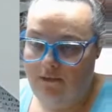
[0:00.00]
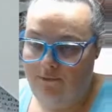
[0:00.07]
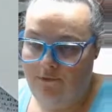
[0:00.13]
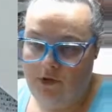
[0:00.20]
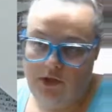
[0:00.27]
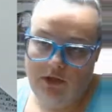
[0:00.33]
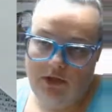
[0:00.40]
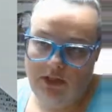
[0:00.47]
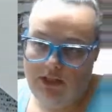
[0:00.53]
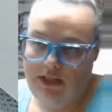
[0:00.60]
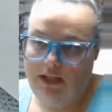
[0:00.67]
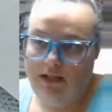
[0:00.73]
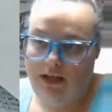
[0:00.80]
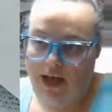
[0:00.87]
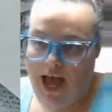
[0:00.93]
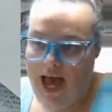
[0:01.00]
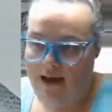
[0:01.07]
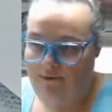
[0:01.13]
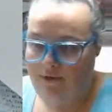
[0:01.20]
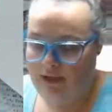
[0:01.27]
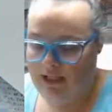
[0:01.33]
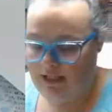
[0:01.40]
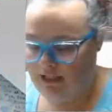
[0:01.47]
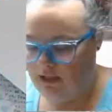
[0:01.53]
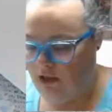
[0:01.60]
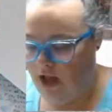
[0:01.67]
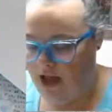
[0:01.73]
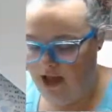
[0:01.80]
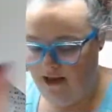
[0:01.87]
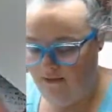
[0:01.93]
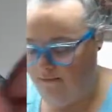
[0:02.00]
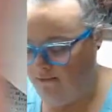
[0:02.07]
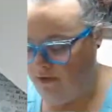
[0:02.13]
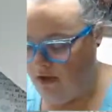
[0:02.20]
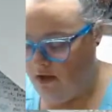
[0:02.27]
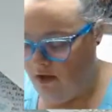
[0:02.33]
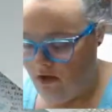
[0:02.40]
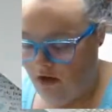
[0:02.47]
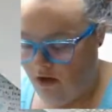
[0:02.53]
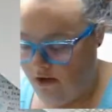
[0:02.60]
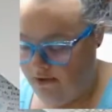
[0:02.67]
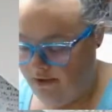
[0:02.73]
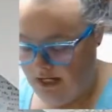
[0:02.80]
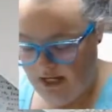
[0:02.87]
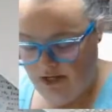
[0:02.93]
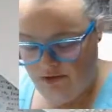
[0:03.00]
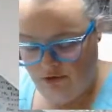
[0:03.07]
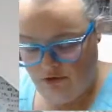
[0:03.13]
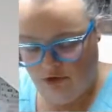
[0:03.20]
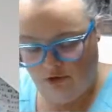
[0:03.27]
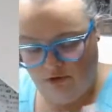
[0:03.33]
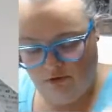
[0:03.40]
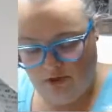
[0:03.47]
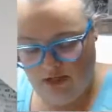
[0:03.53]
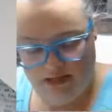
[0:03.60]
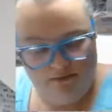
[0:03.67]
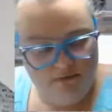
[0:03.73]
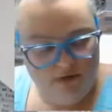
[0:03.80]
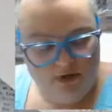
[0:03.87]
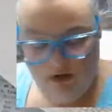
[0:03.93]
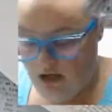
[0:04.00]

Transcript: first half of this live on the other stream,